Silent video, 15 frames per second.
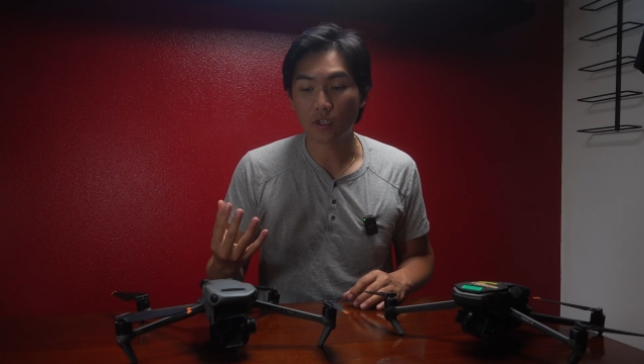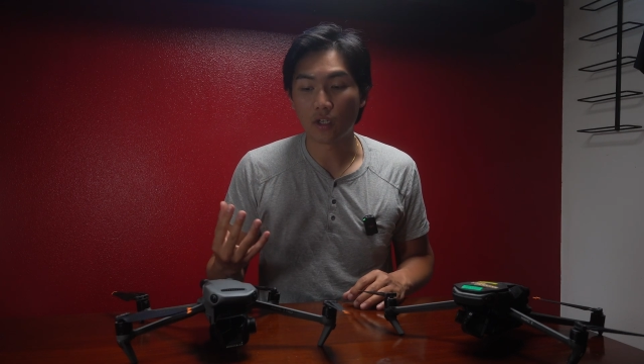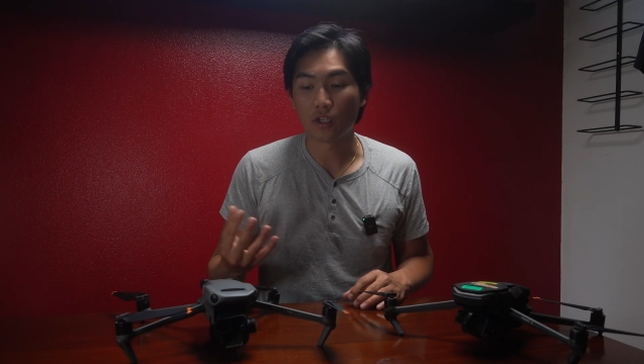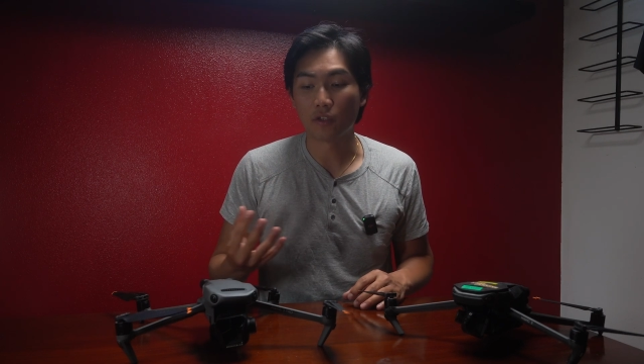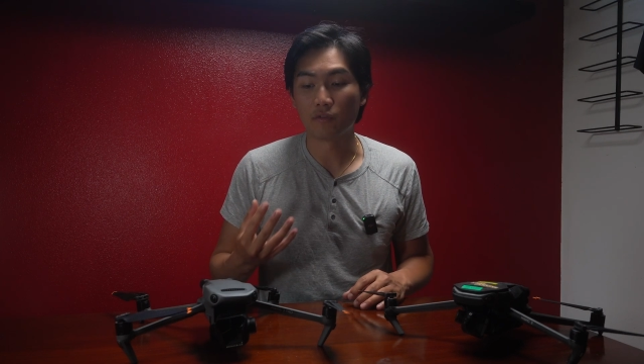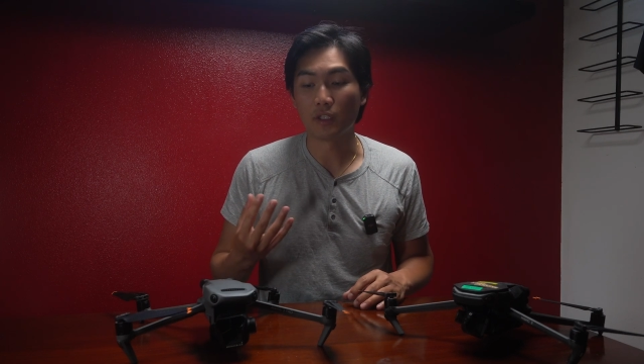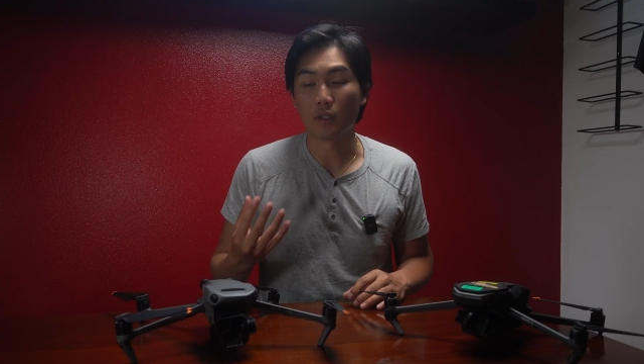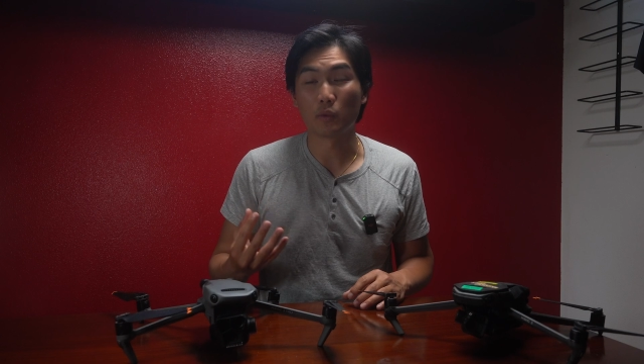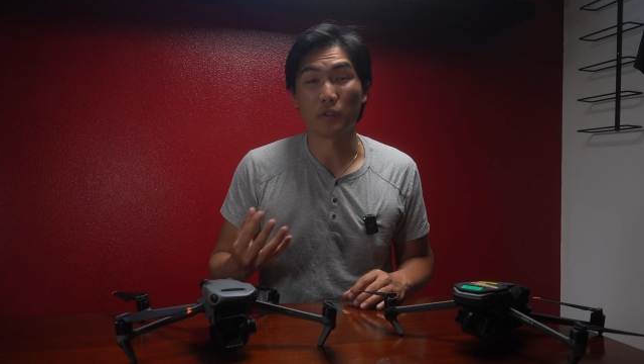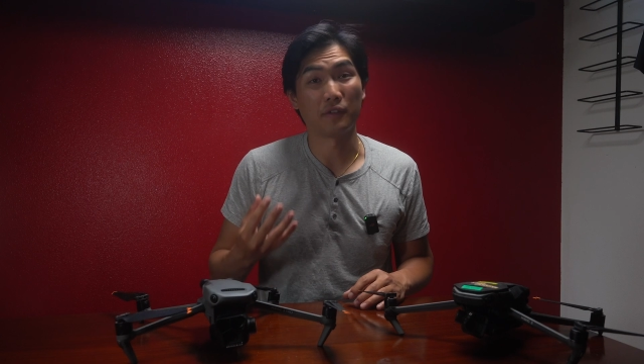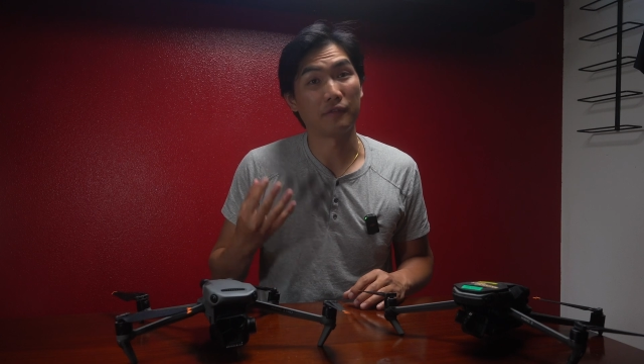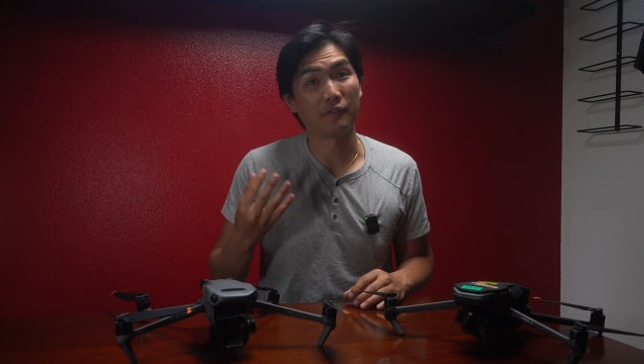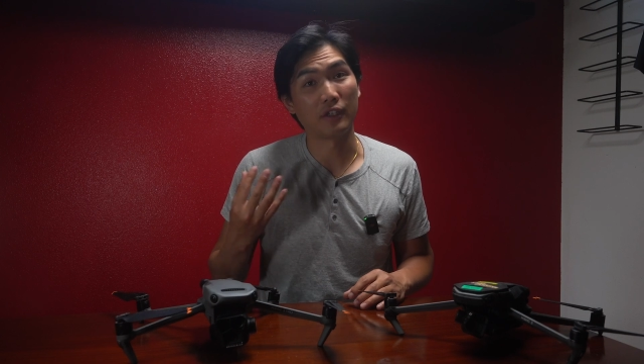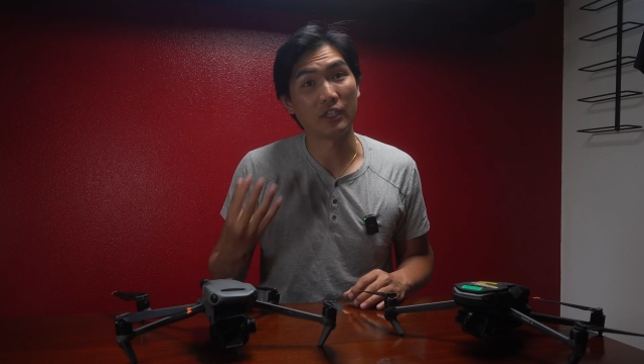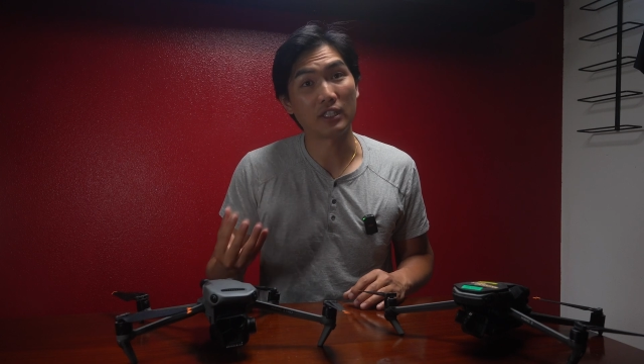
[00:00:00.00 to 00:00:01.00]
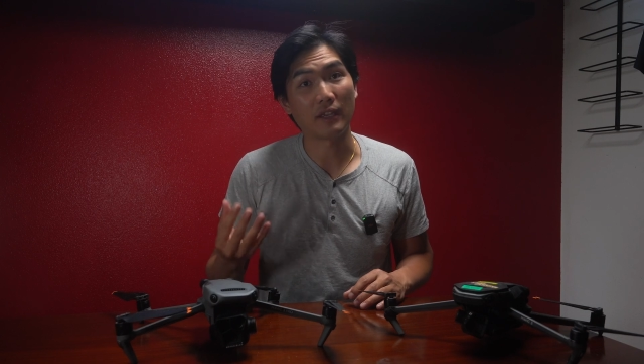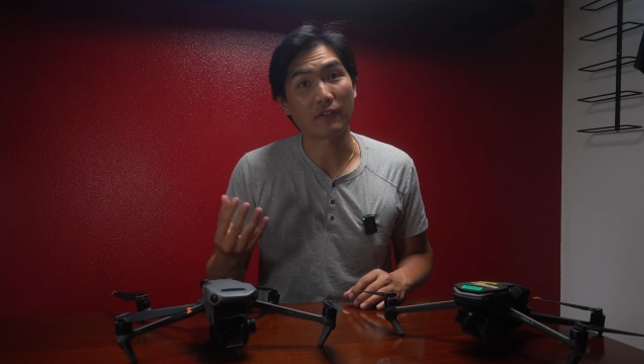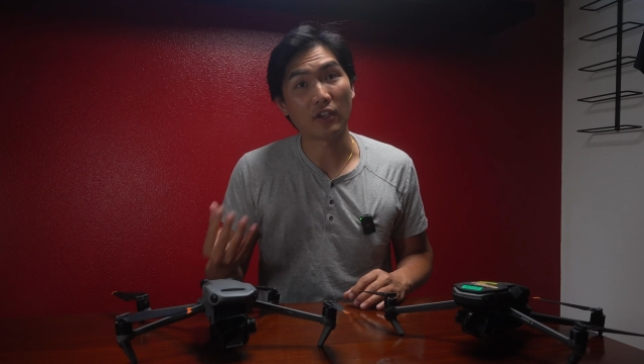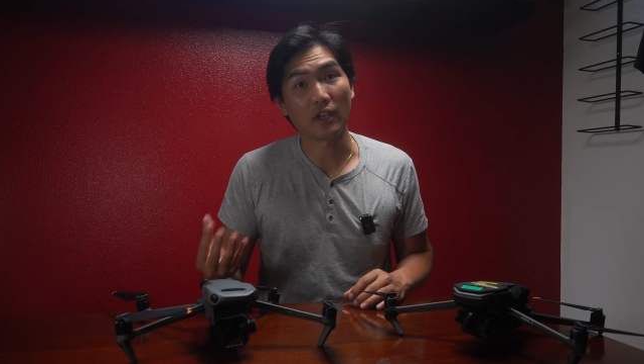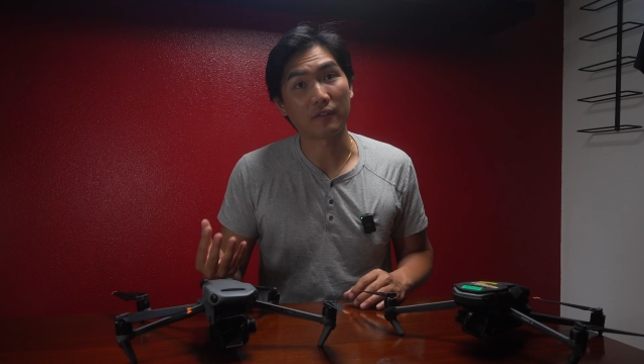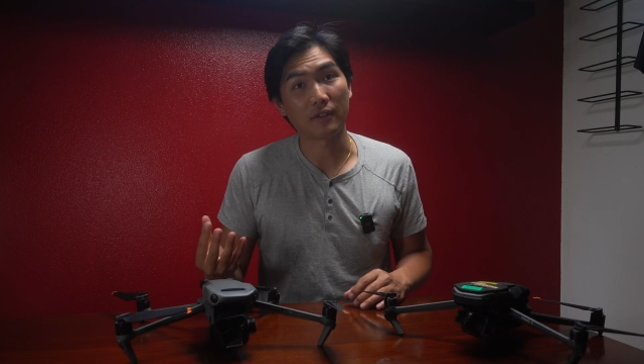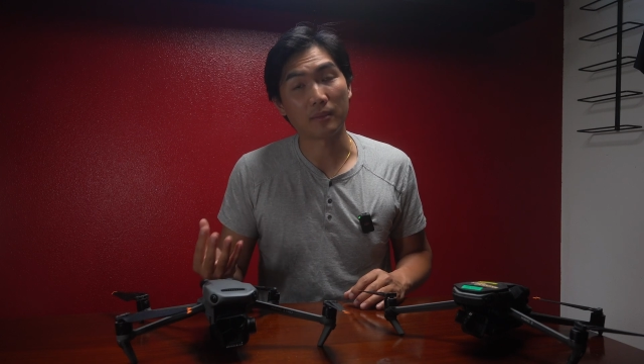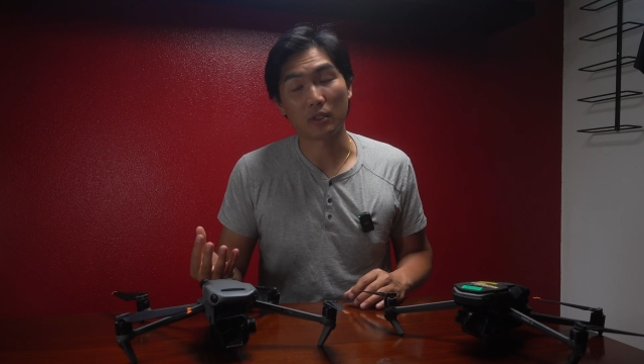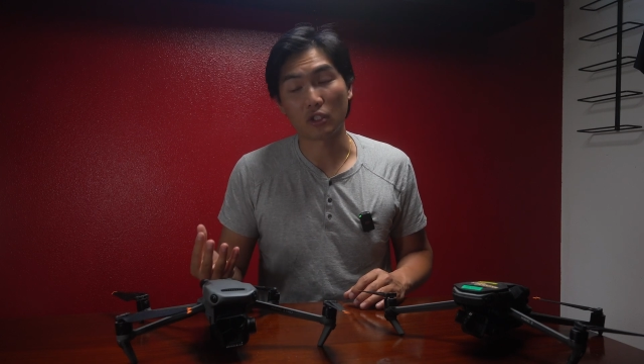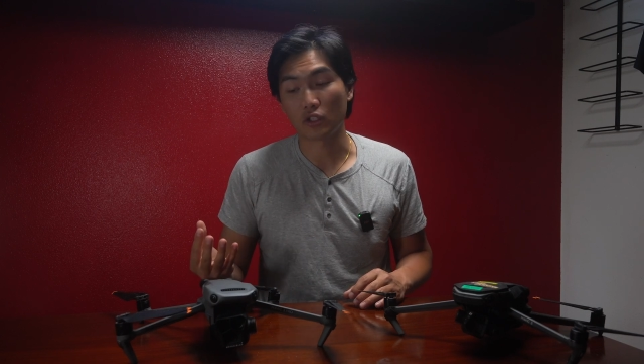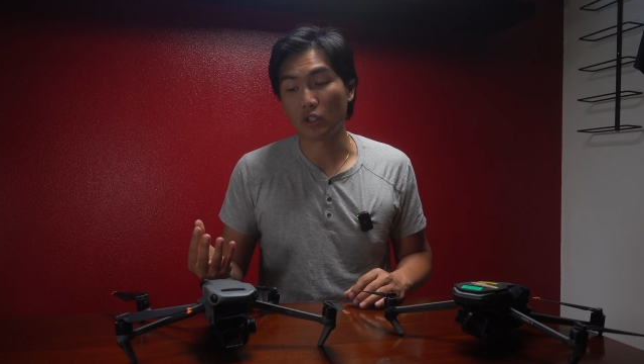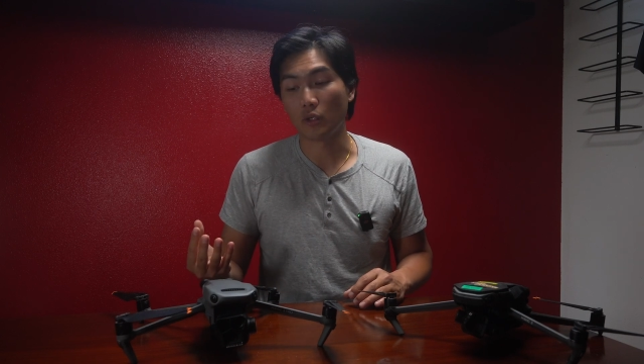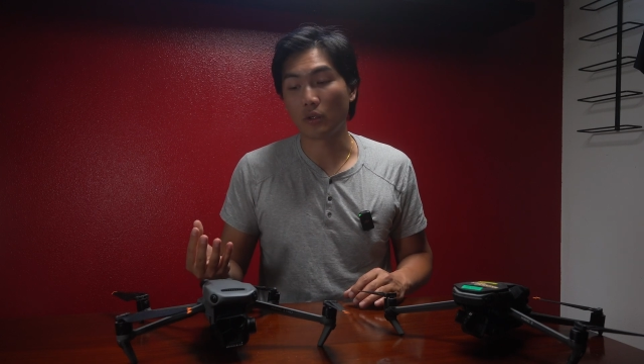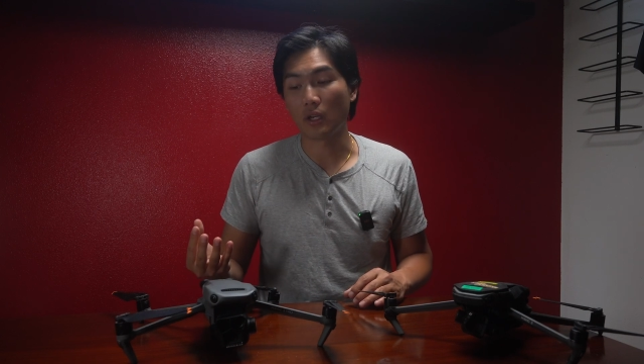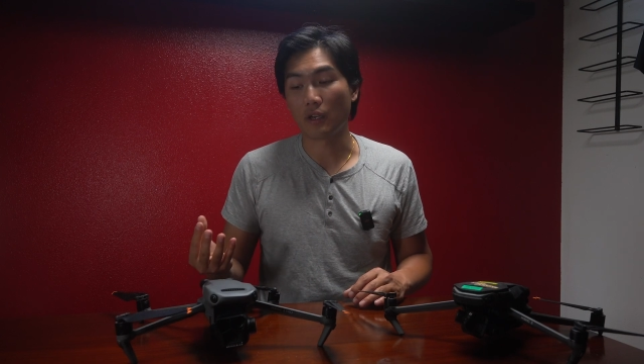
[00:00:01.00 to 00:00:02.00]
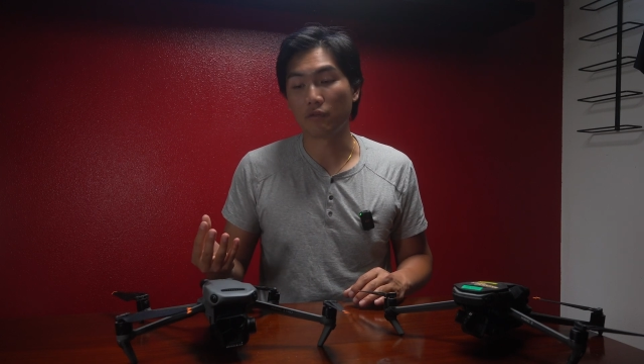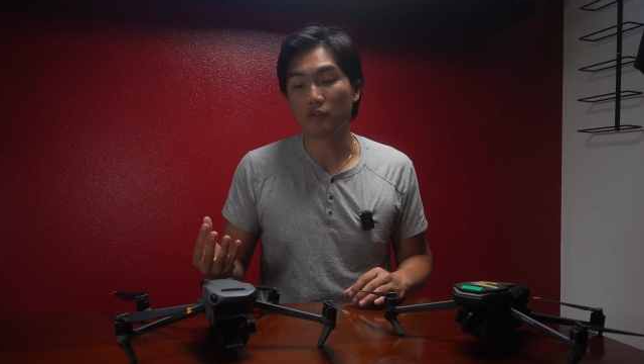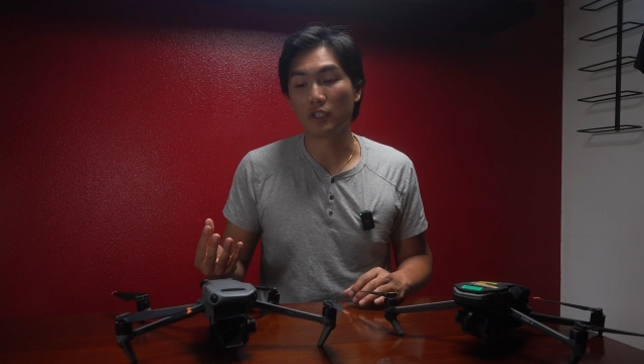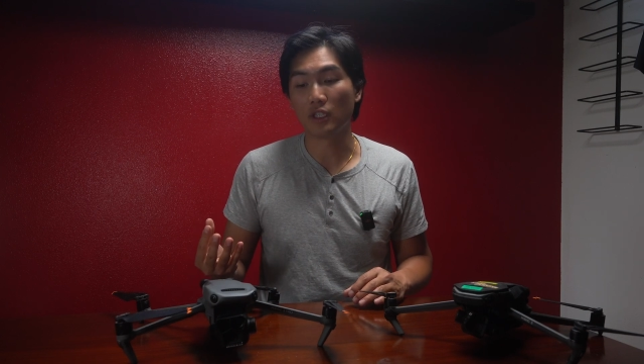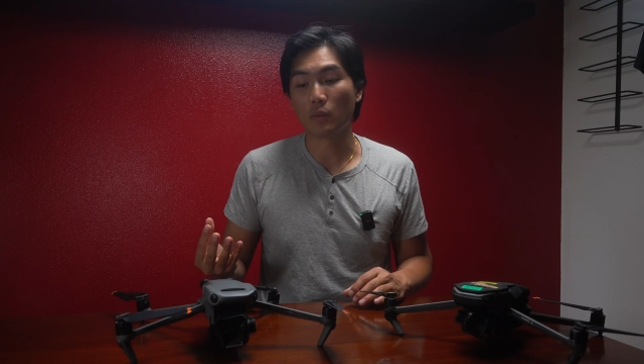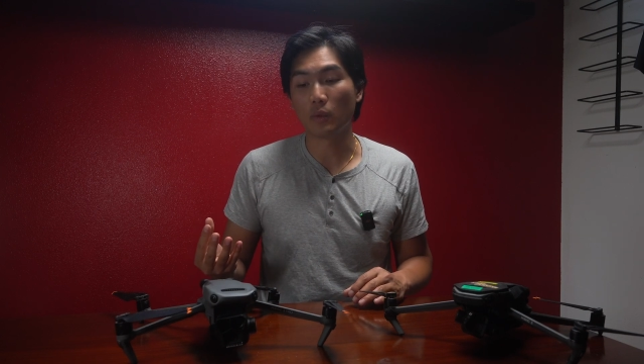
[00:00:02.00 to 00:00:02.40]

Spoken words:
all the real world footage I've gotten from this drone, I really